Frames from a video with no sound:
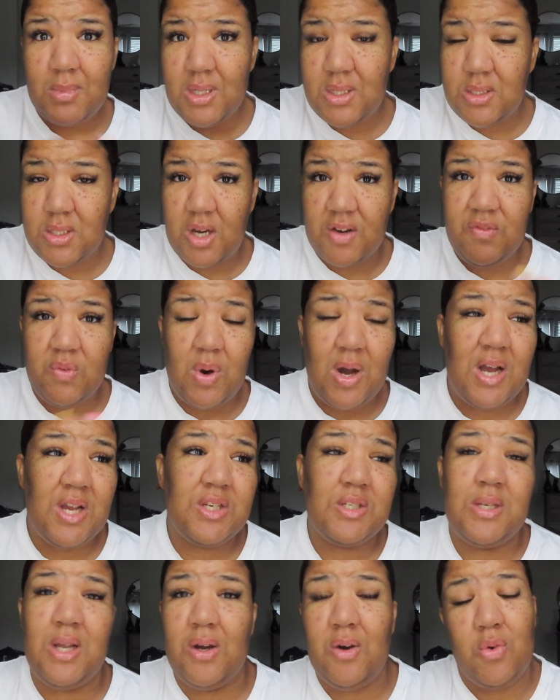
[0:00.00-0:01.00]
Dove
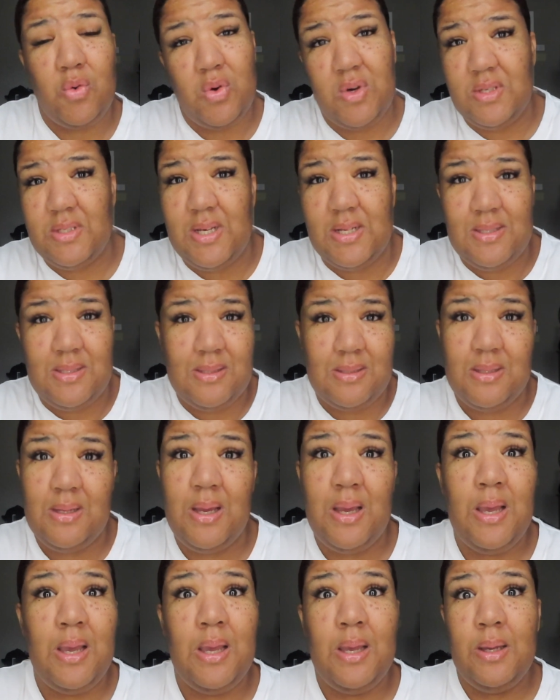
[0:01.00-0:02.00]
wash. Now, of course, that's
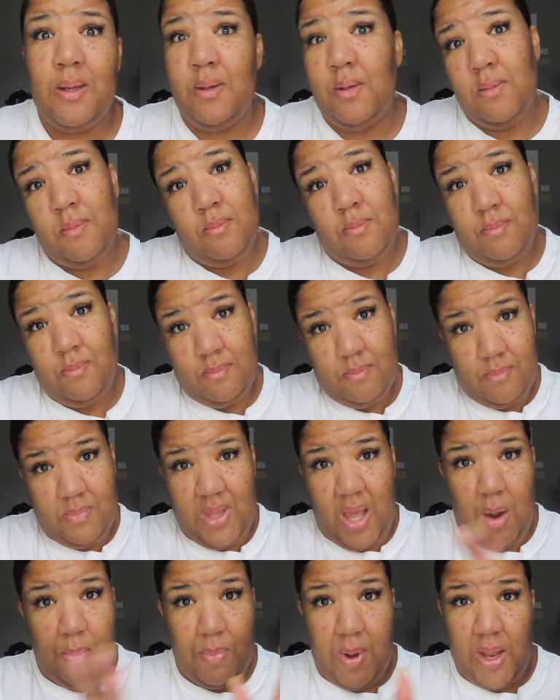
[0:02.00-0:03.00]

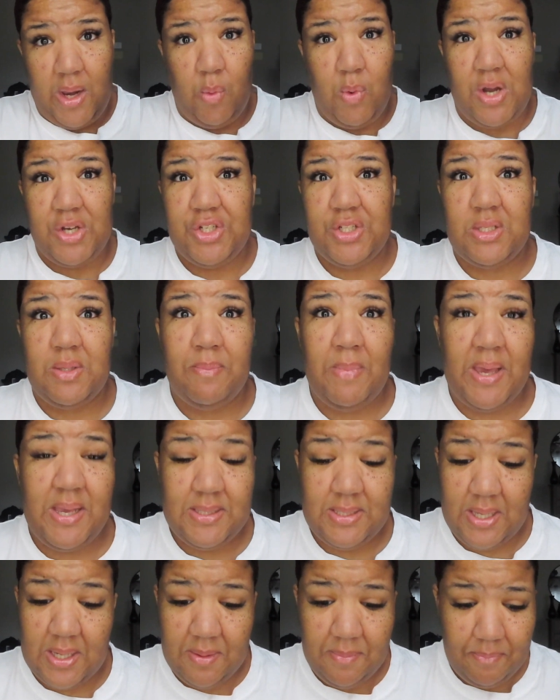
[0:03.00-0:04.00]
that body wash is
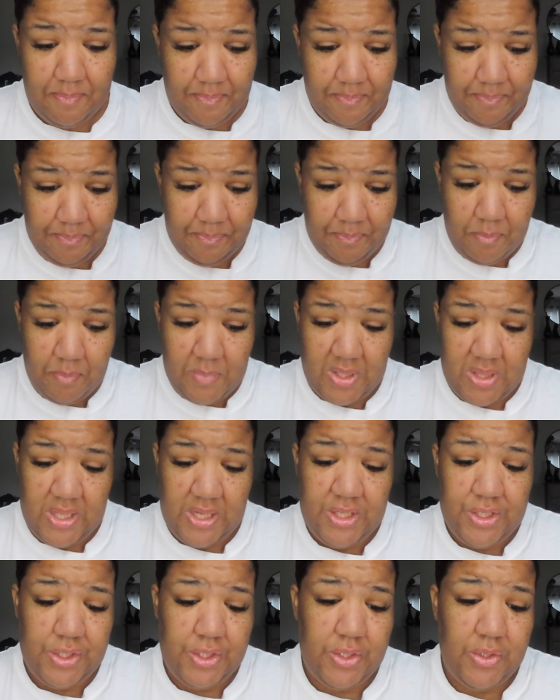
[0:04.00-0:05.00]
amazing, but
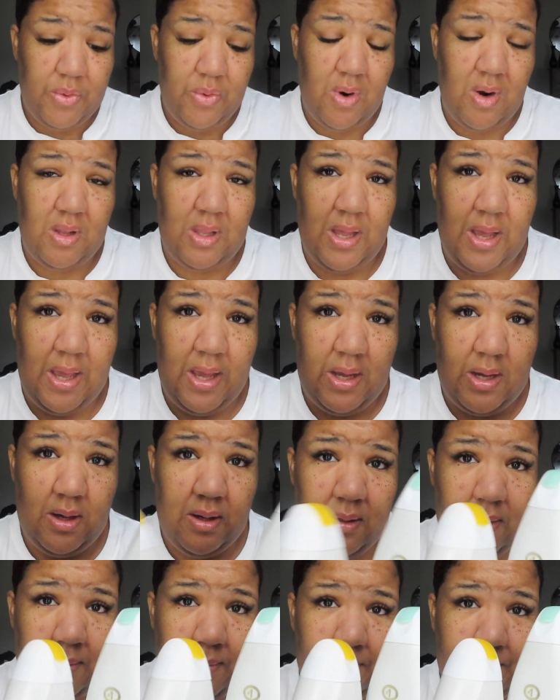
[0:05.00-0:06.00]
these two are like
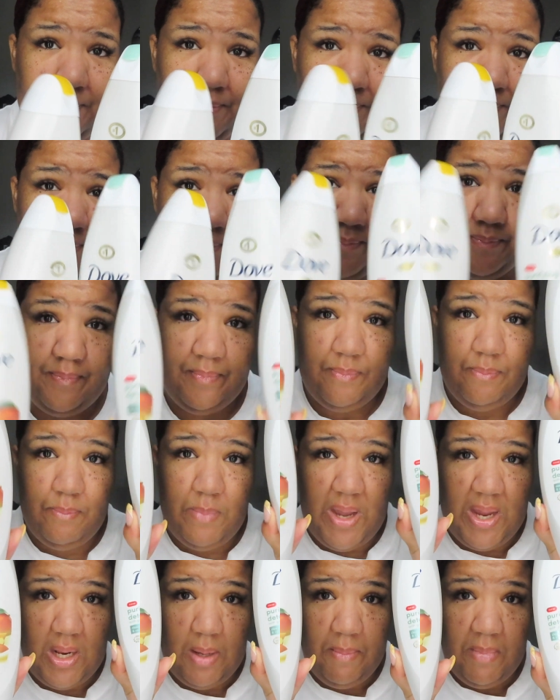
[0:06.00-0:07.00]

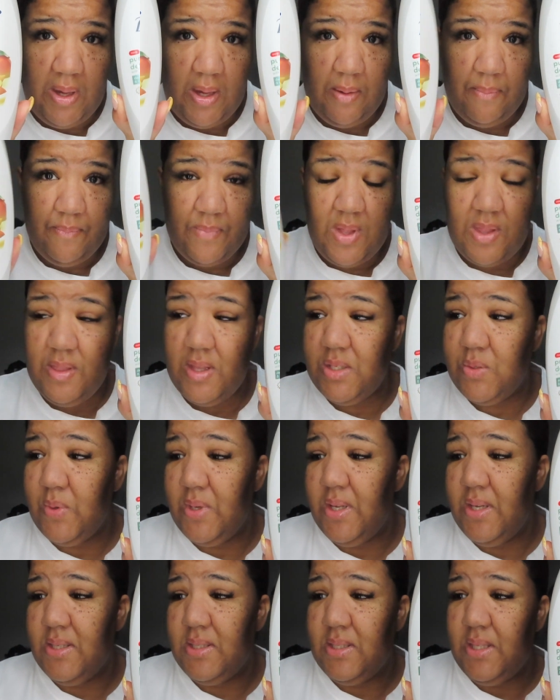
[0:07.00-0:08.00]
to me. And this
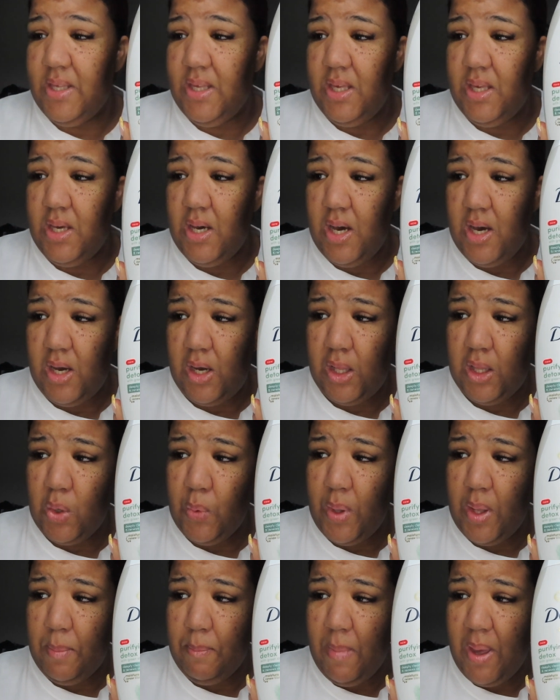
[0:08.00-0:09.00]
one is the uh,
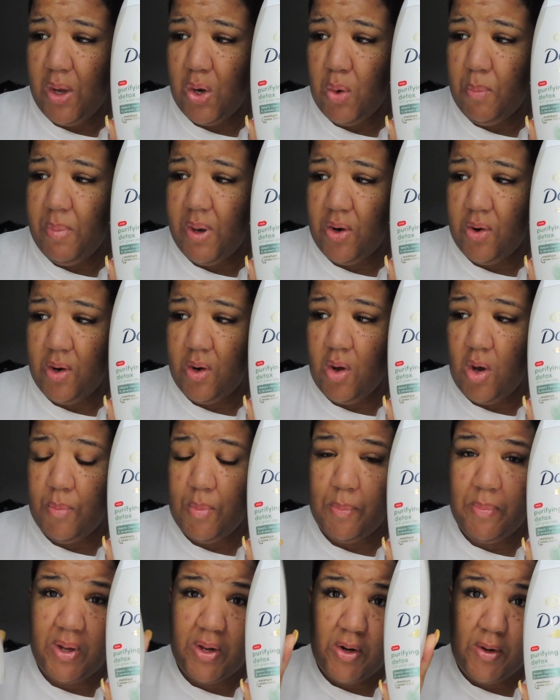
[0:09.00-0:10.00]
glowing mango butter and
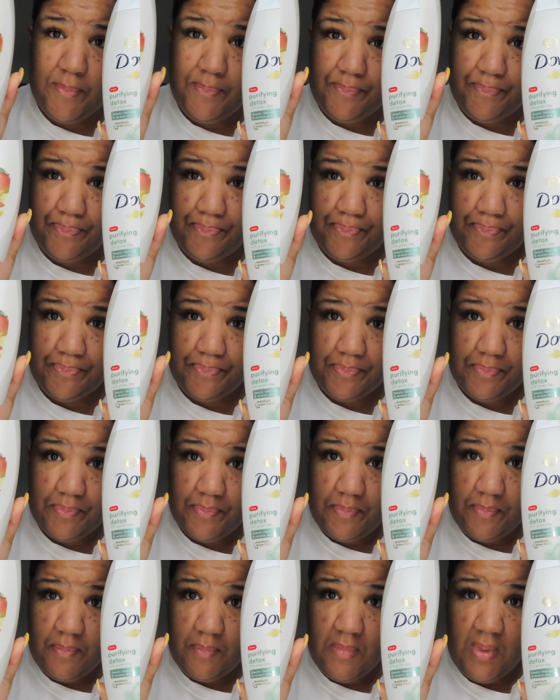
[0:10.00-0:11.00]
almond butter.
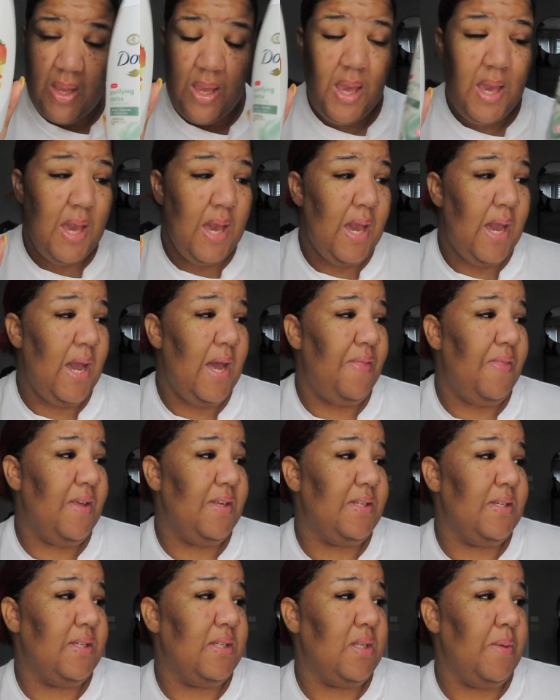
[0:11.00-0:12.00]
And
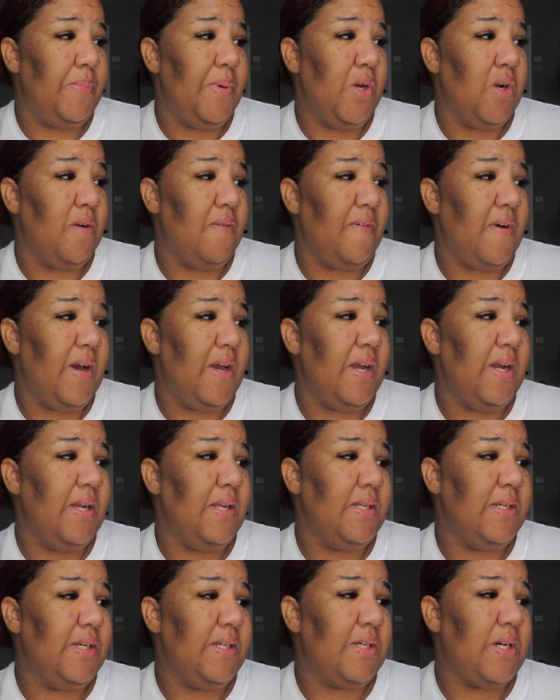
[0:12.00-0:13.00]
this is the
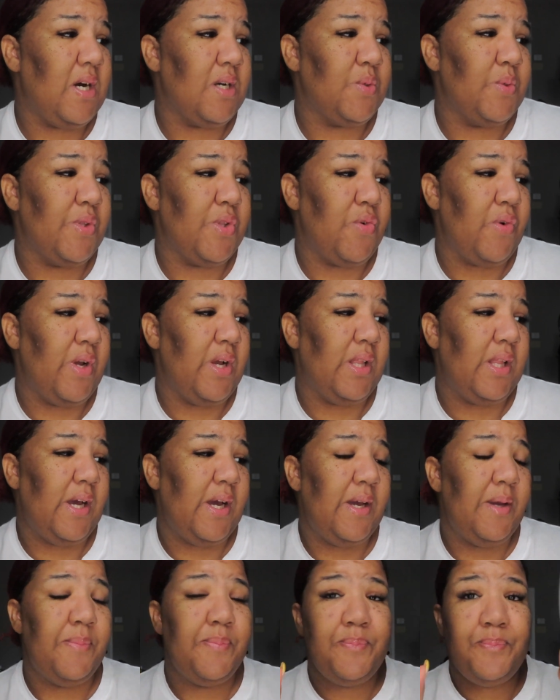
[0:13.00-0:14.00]
purifying detox with green
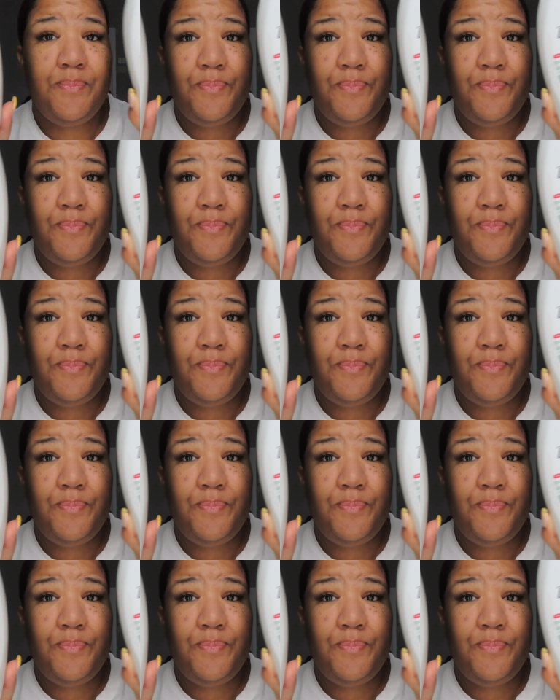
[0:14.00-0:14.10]
clay.